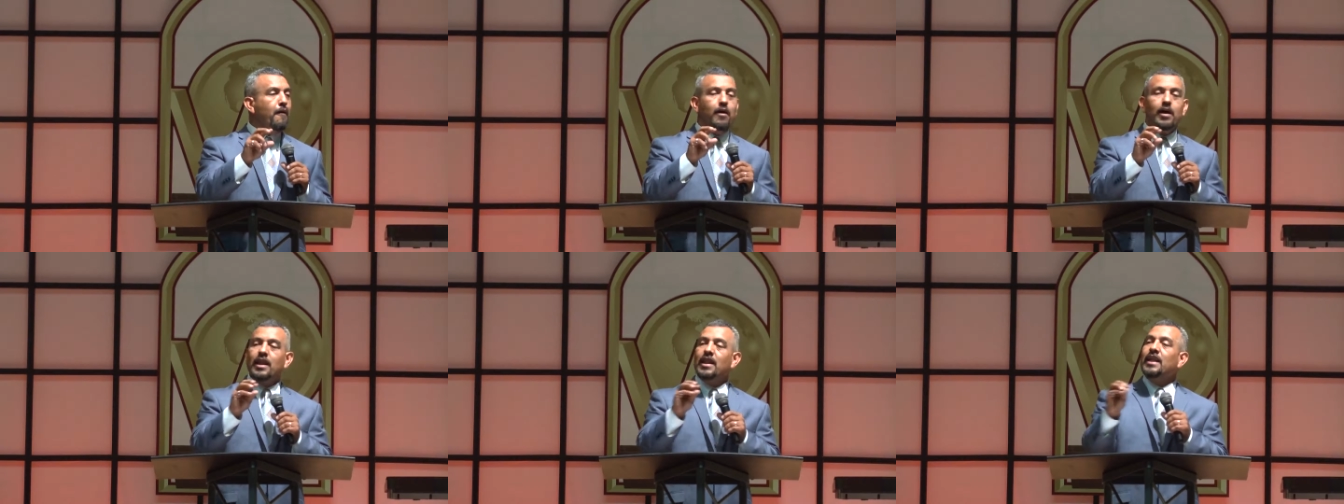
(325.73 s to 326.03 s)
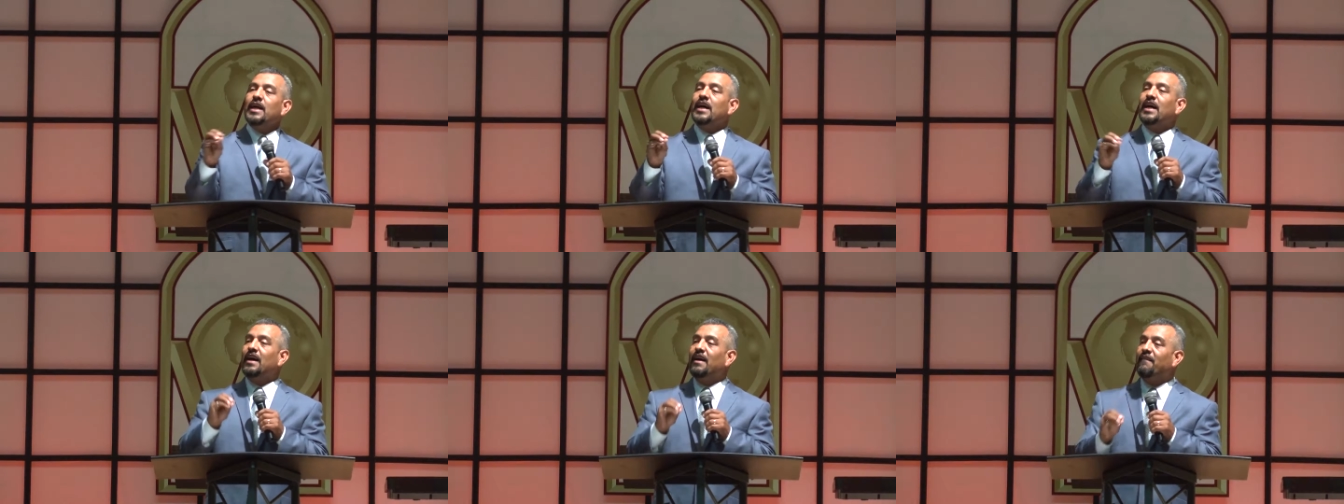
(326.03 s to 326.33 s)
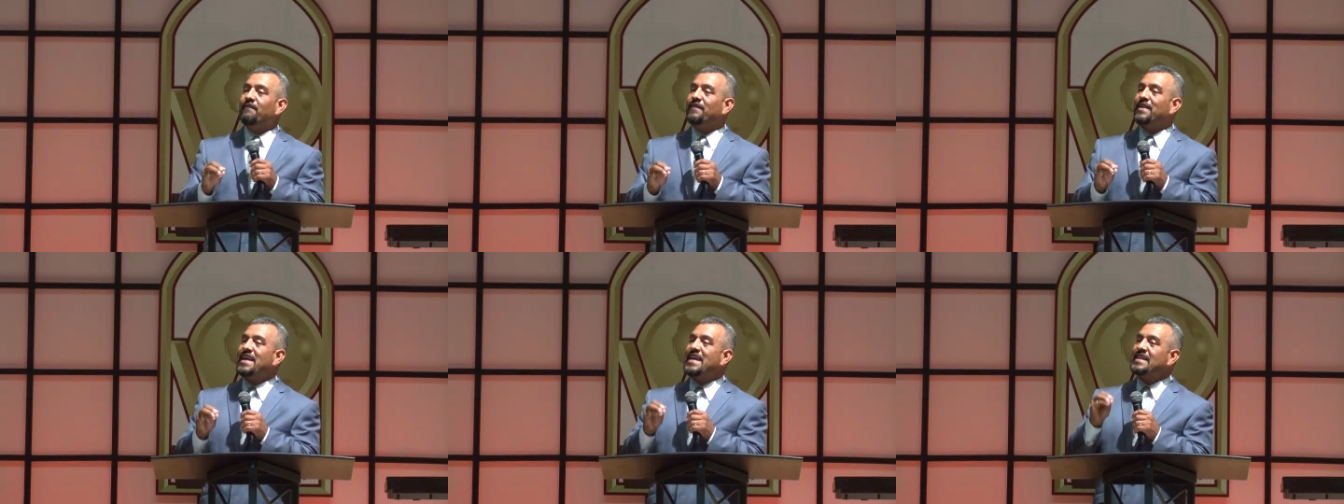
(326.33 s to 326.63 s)

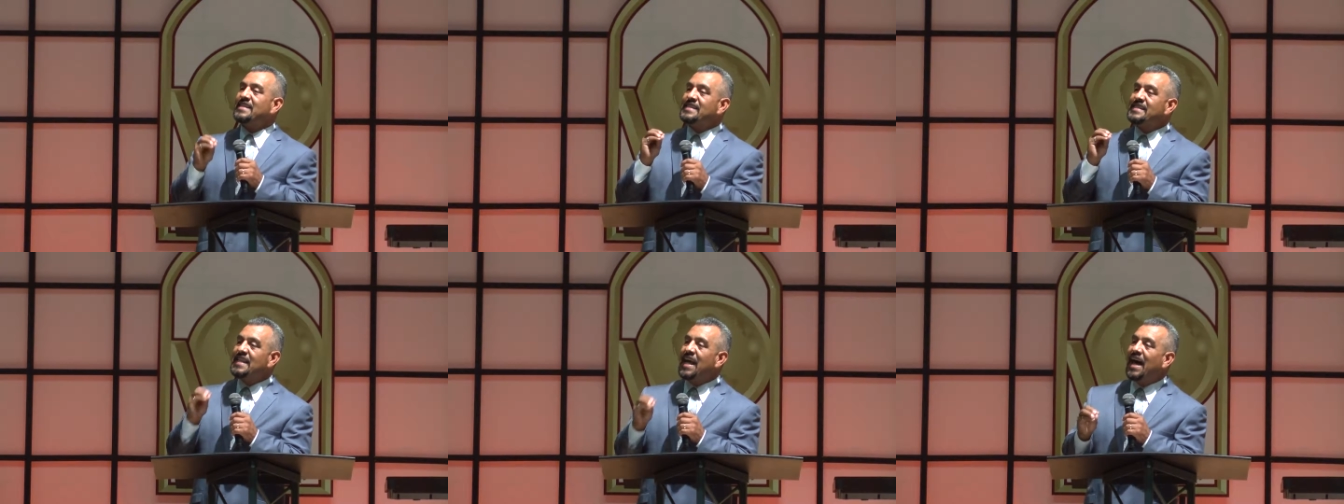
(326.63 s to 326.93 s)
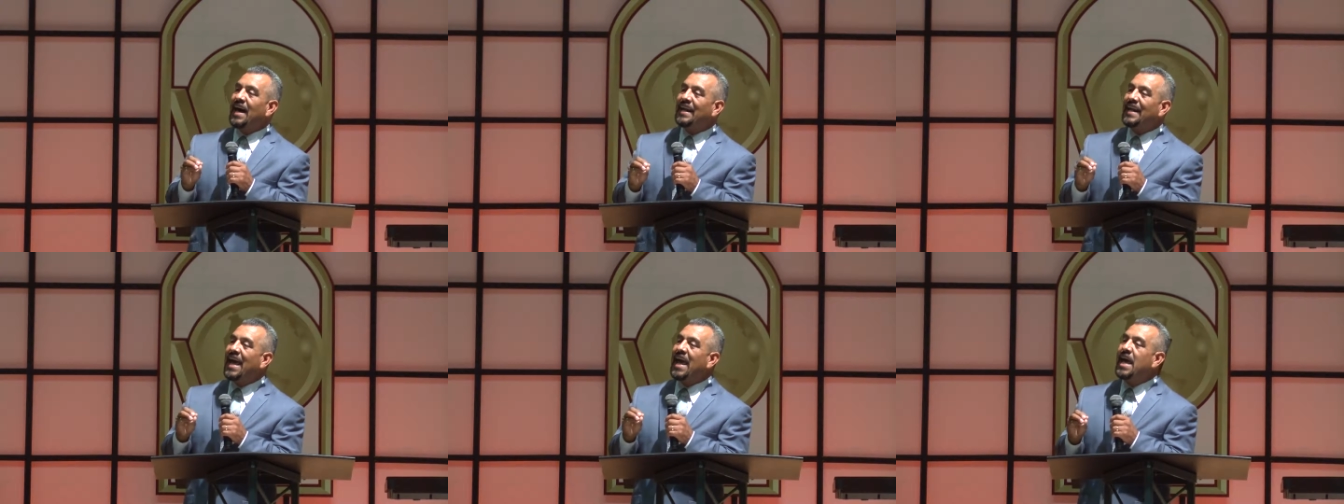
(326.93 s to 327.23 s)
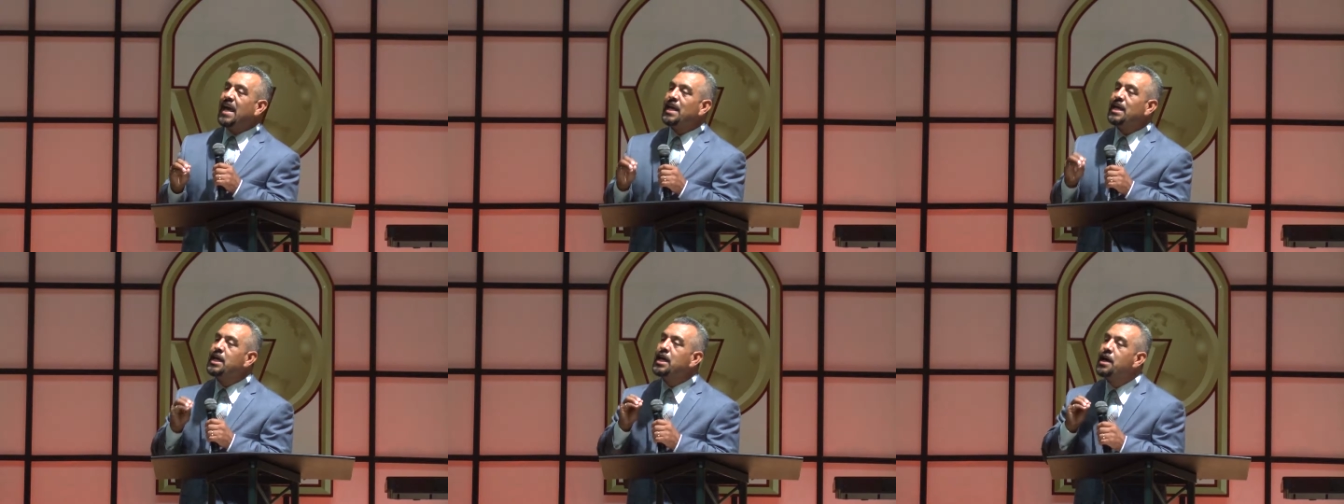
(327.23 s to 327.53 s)
love is not
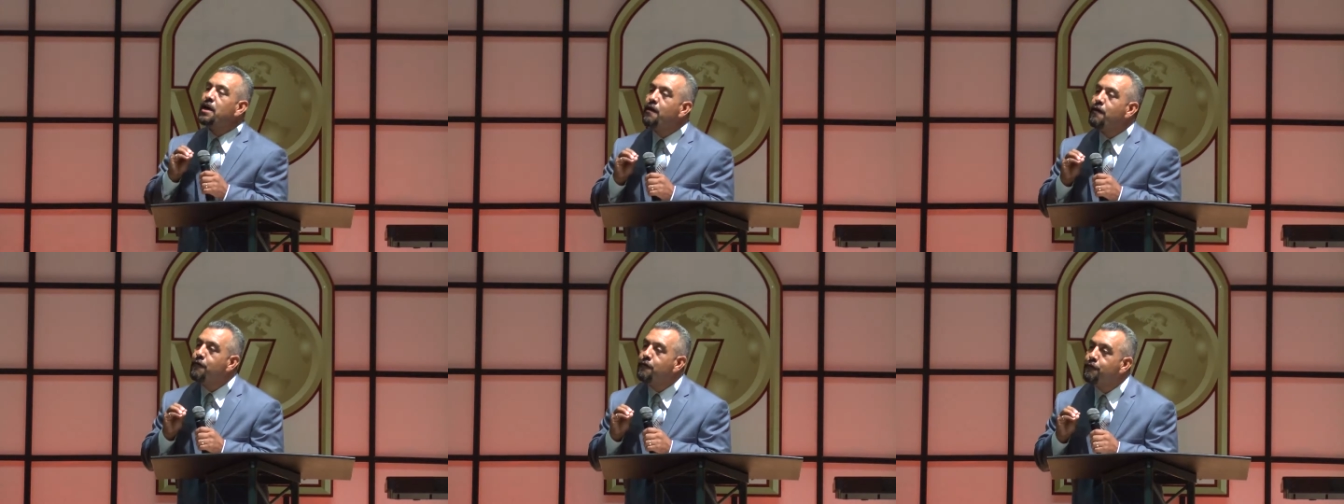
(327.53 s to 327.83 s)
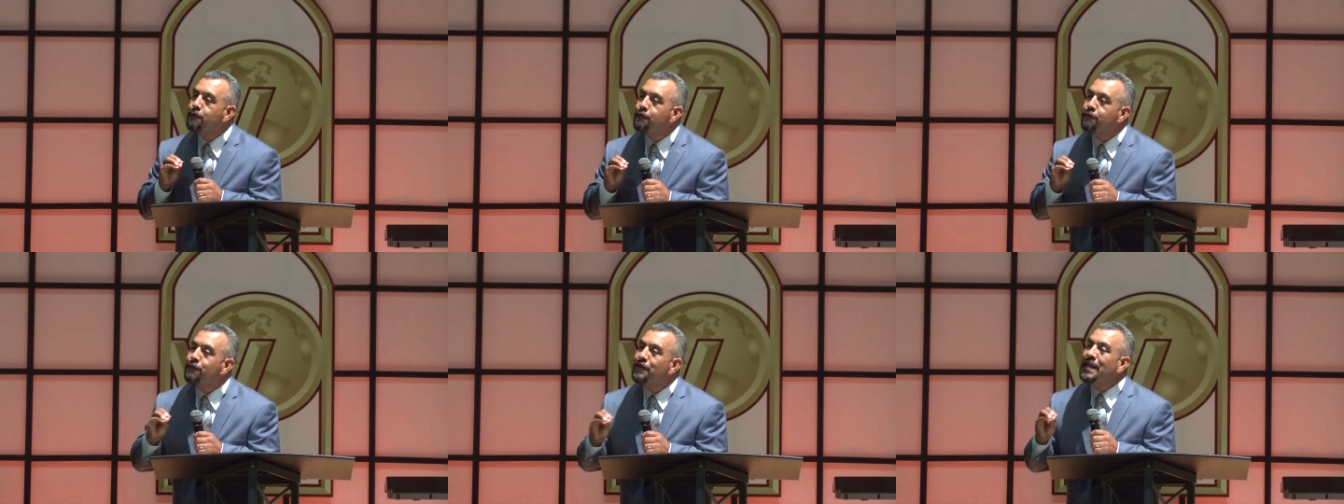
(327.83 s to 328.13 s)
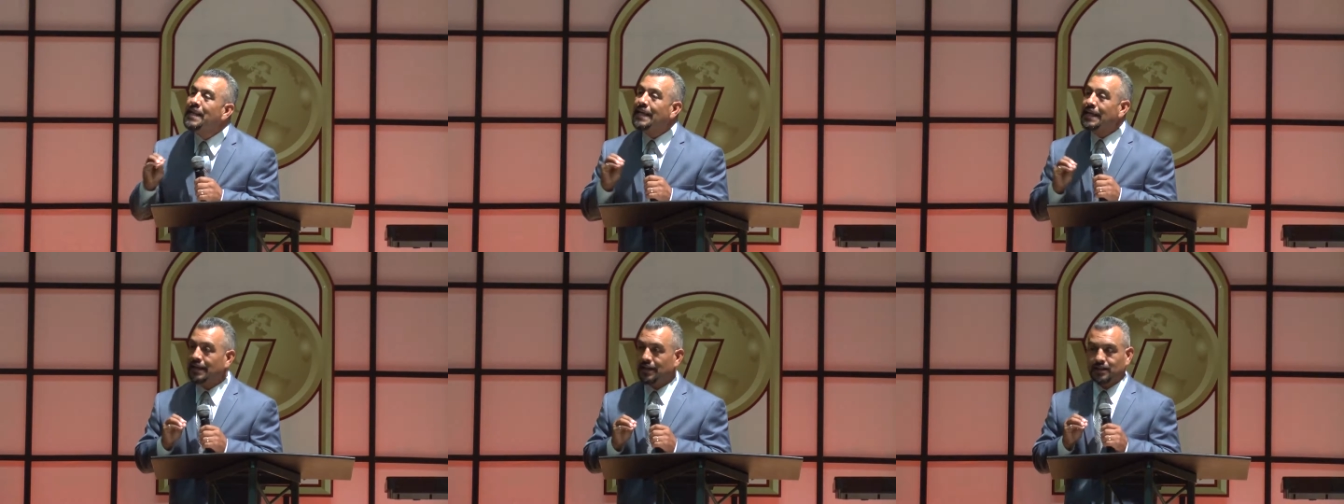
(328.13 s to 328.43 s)
a
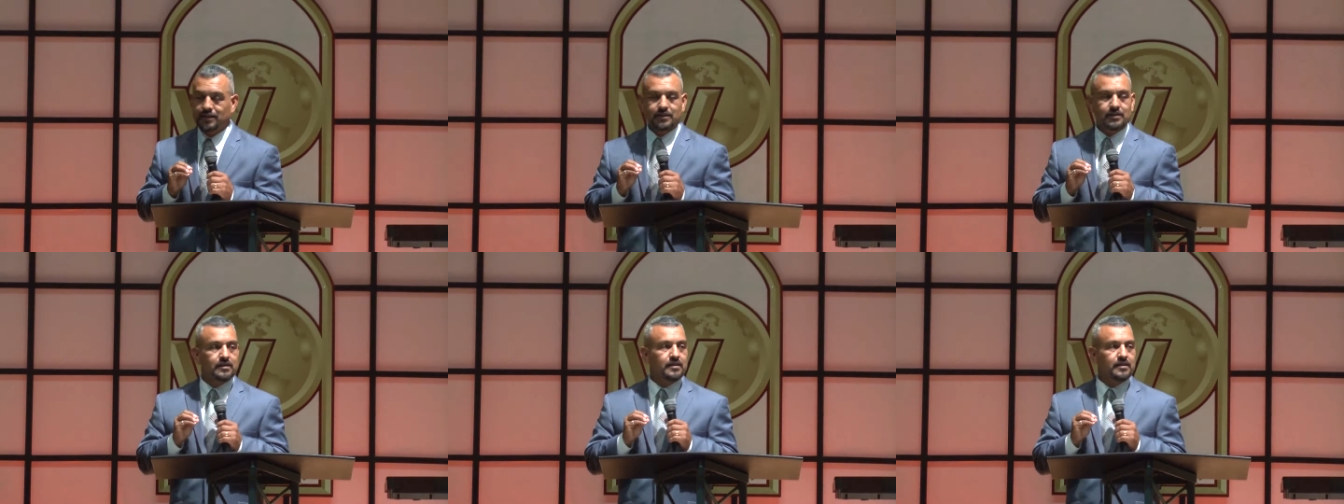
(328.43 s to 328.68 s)
feeling.